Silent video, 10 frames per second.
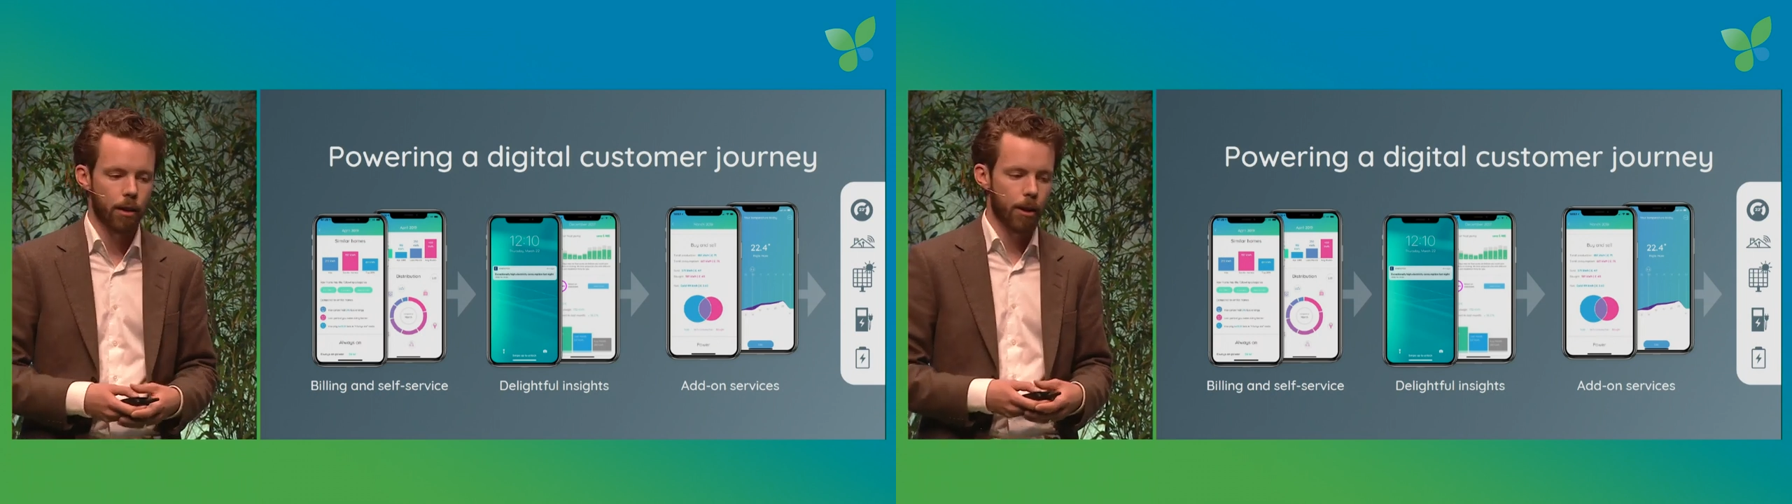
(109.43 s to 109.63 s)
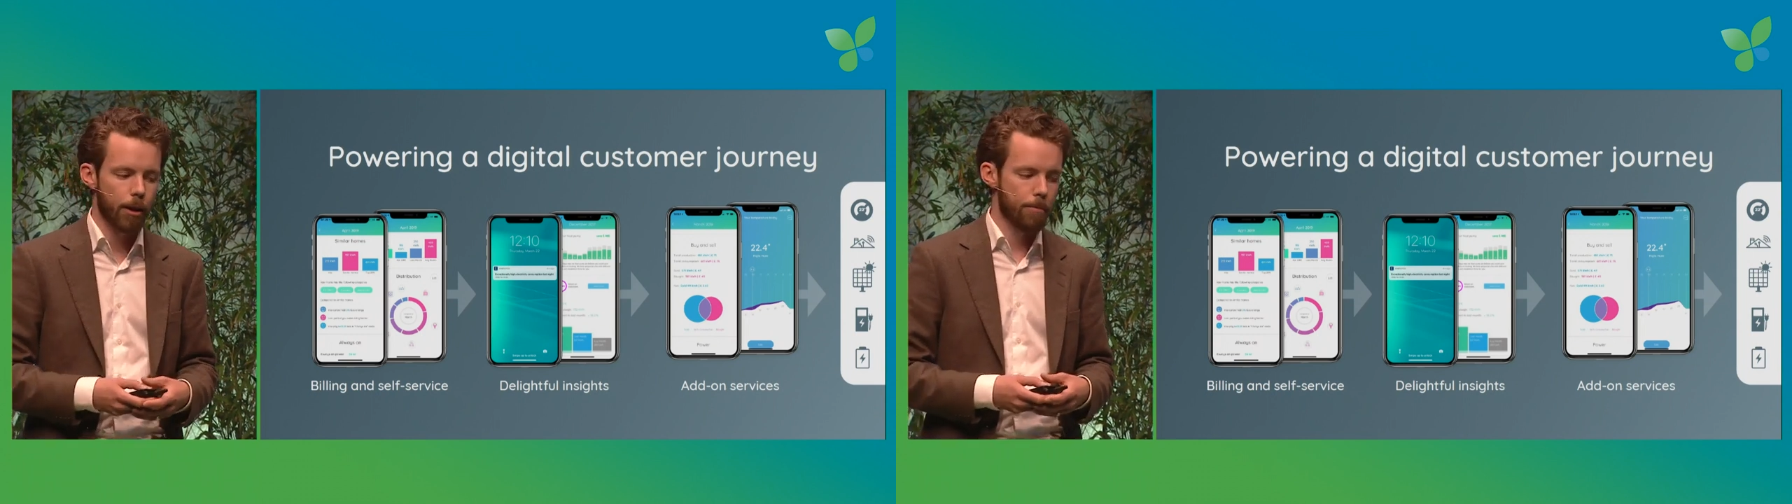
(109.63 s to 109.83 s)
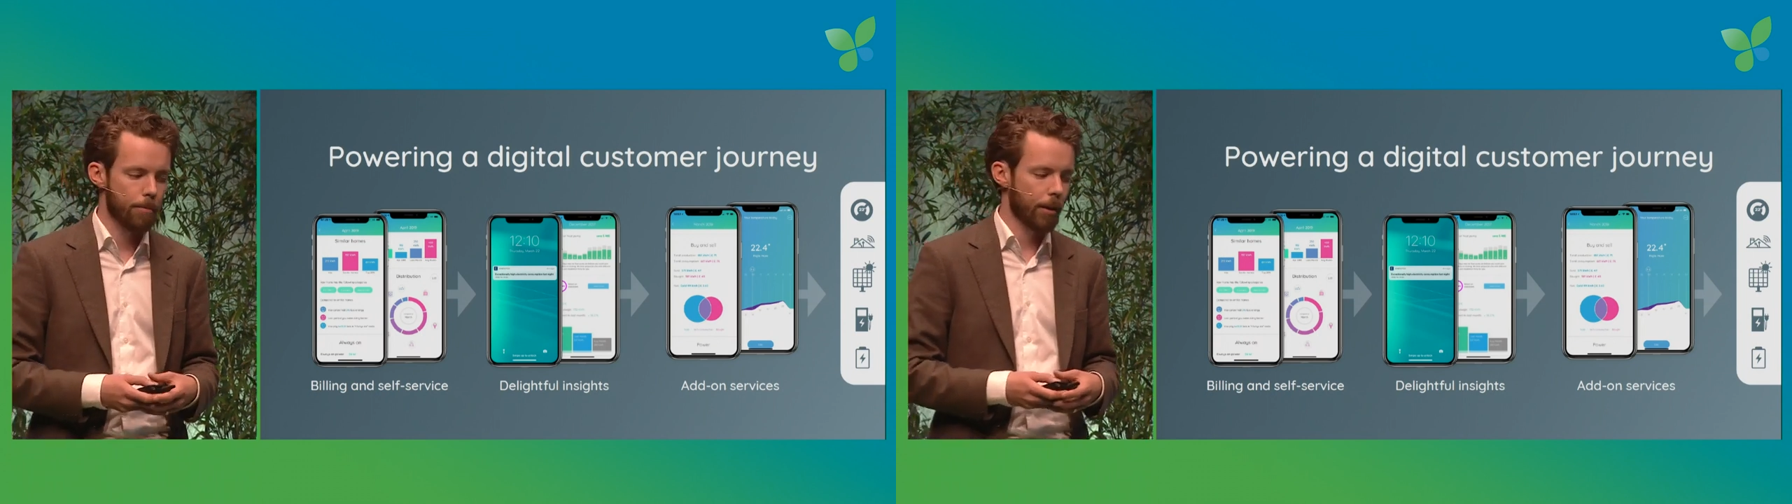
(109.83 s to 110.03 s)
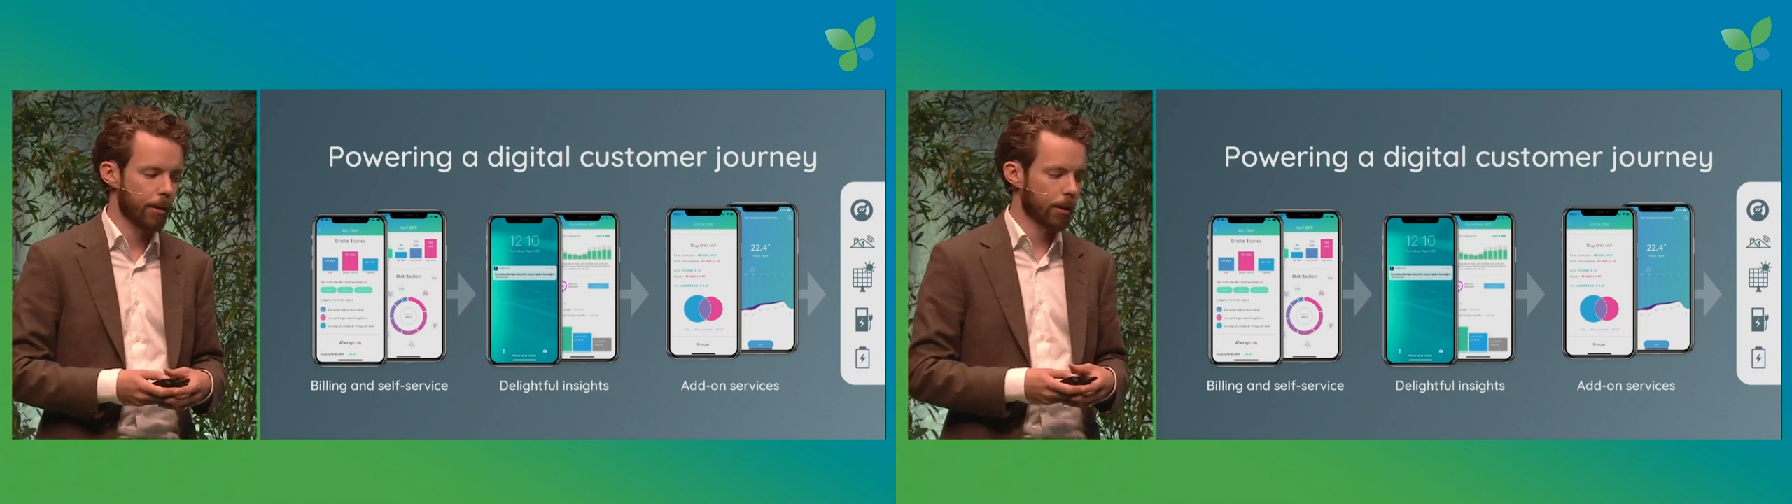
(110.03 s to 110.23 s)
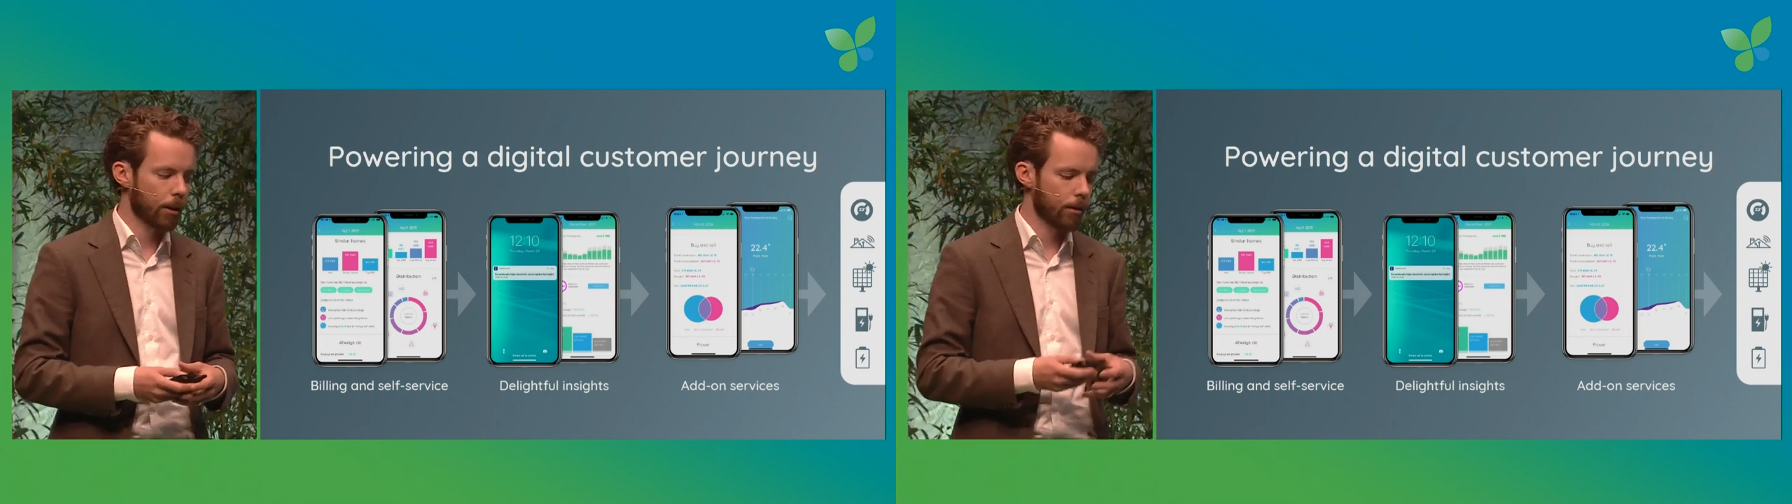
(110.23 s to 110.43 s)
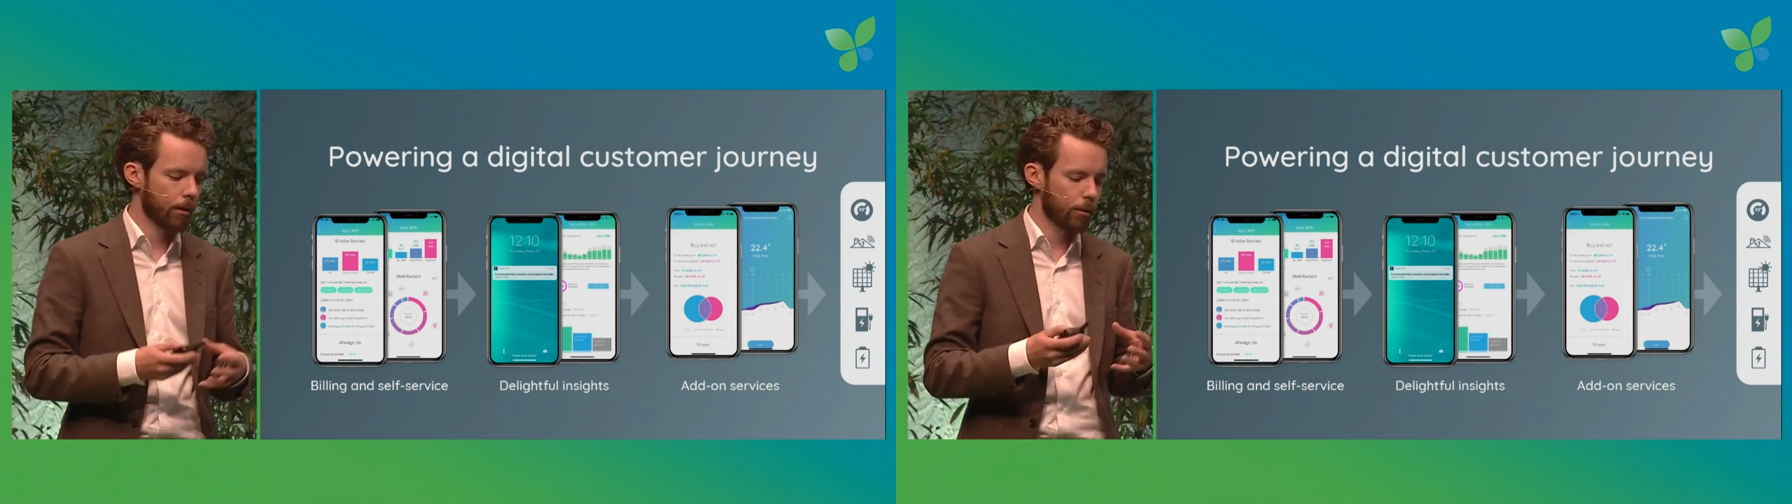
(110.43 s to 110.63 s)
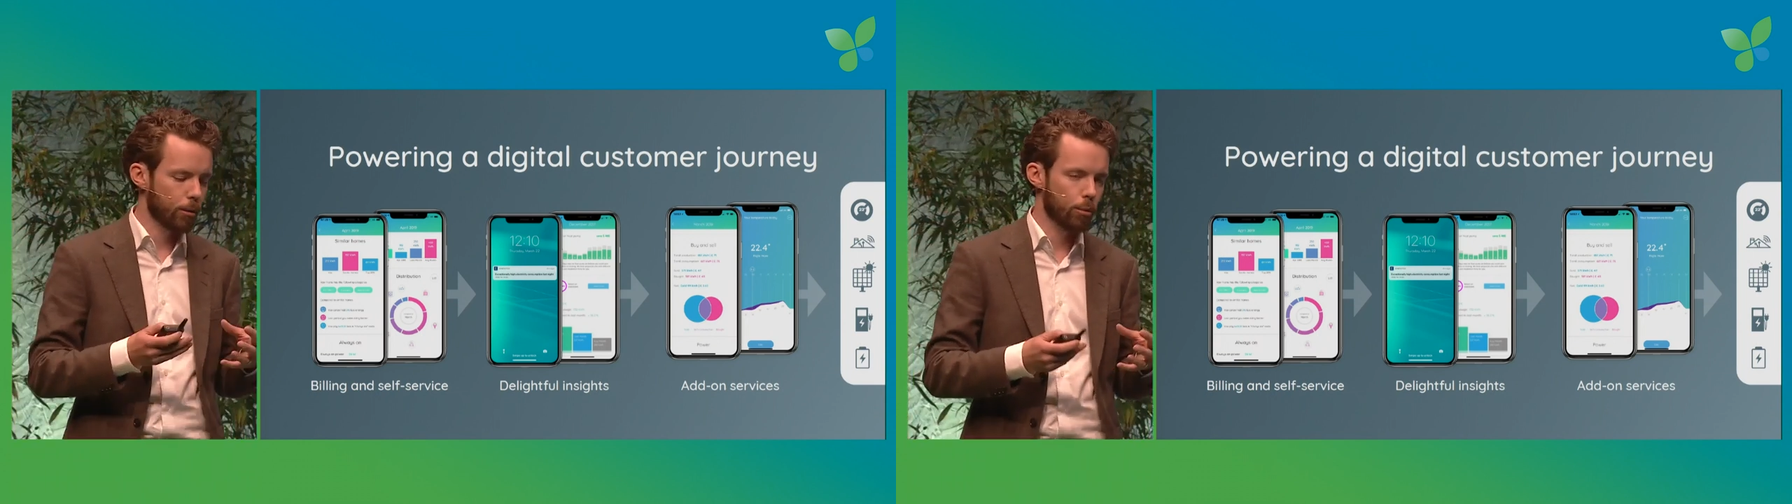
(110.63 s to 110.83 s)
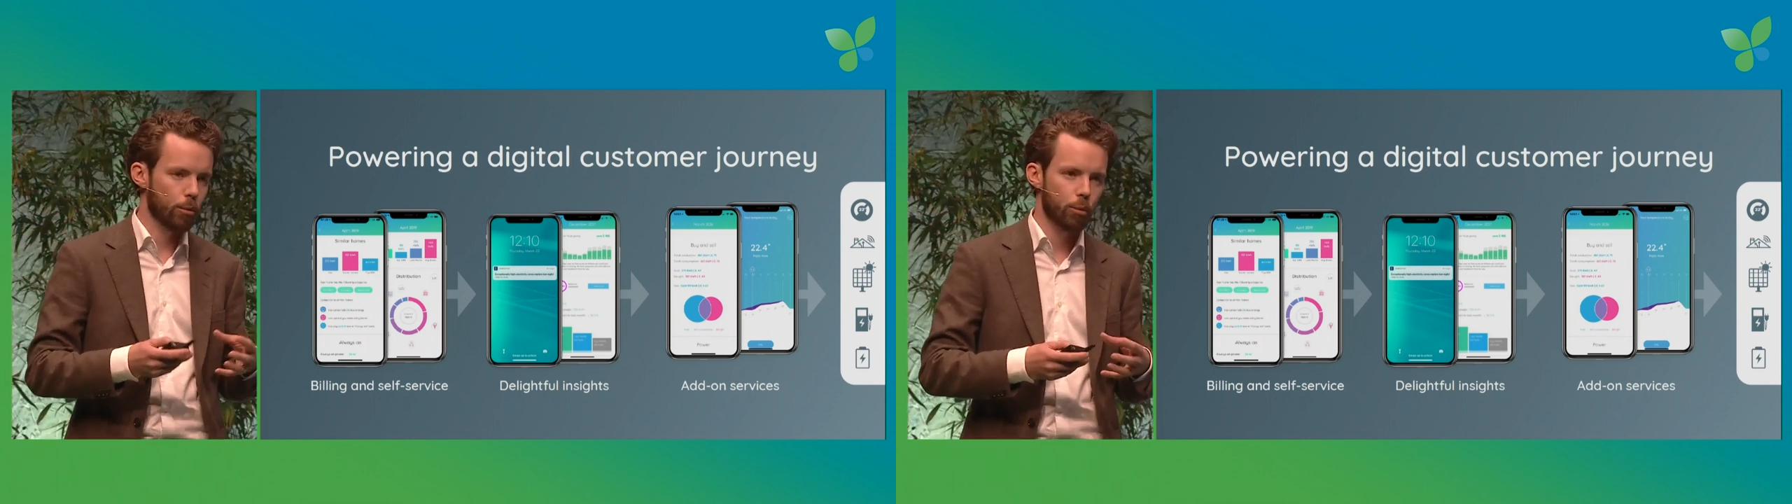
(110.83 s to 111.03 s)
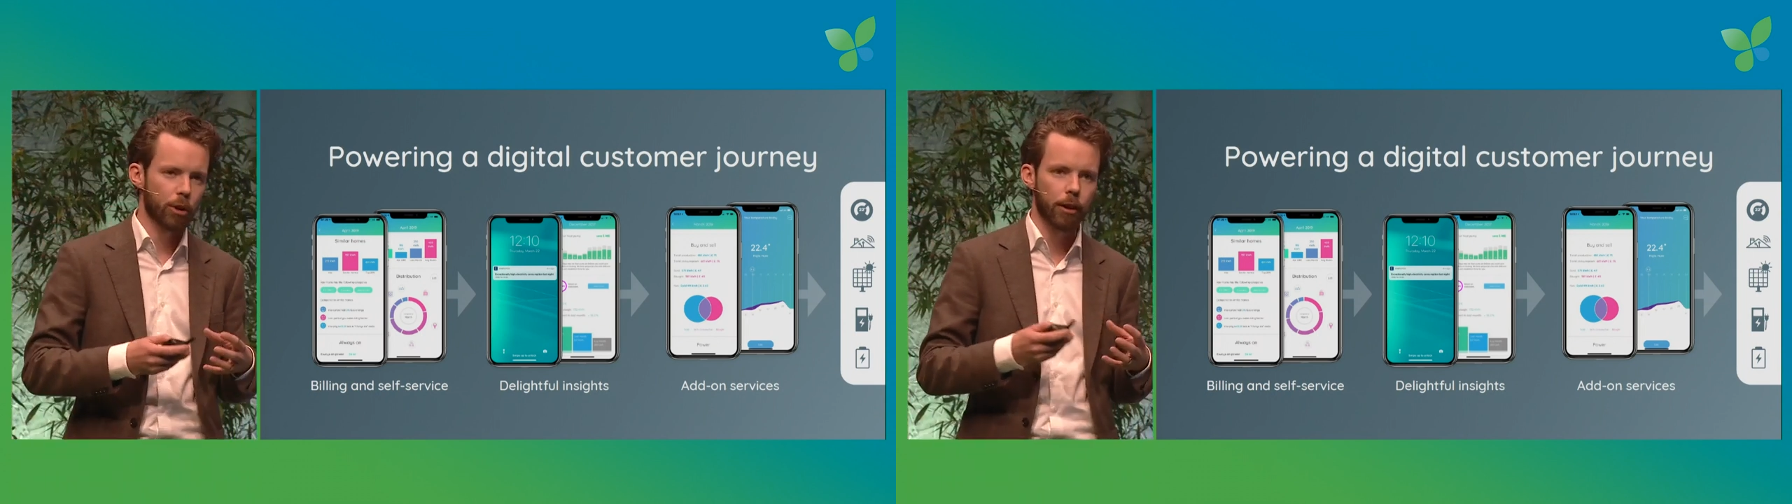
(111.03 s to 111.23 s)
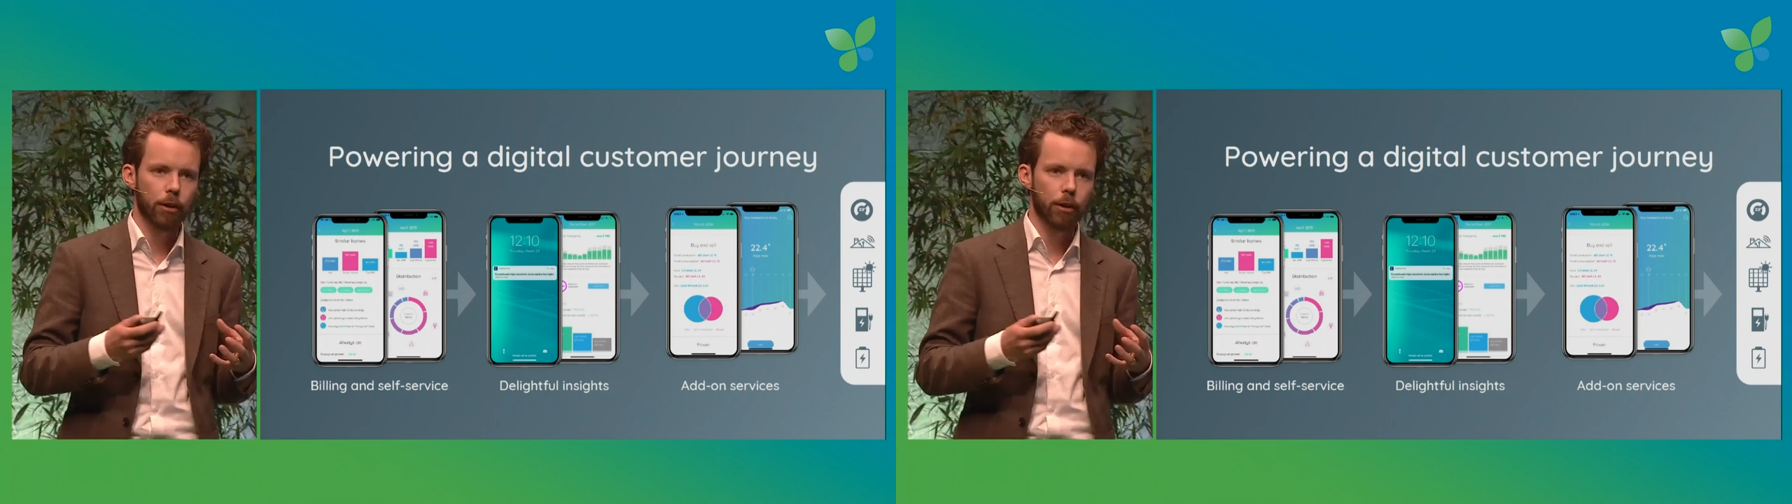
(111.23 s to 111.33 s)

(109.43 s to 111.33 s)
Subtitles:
and they can really